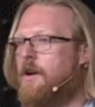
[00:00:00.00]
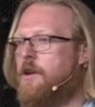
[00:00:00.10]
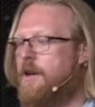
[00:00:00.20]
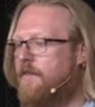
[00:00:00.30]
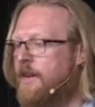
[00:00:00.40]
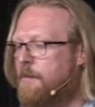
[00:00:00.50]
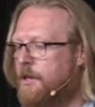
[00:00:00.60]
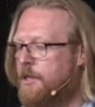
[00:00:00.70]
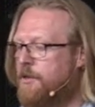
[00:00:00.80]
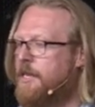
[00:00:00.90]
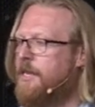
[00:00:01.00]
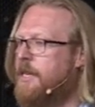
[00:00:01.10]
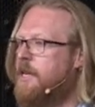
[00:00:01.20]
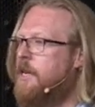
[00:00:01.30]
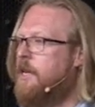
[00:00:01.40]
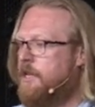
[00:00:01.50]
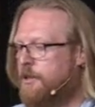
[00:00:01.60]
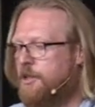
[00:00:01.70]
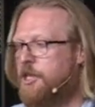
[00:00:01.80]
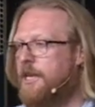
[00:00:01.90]
and you have an opportunity to
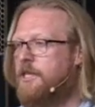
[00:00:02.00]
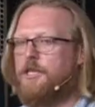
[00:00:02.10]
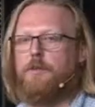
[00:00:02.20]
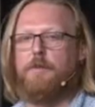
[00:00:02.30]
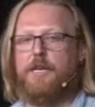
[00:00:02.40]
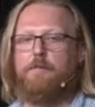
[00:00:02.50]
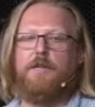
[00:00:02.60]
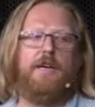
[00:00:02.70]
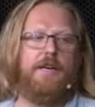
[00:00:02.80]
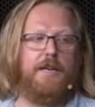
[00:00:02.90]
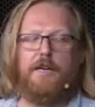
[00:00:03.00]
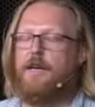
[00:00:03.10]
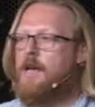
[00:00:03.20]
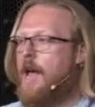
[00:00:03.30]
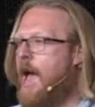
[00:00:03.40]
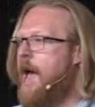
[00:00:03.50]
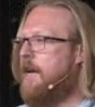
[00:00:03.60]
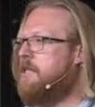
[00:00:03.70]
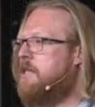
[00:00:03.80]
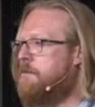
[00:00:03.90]
change it or manipulate it as the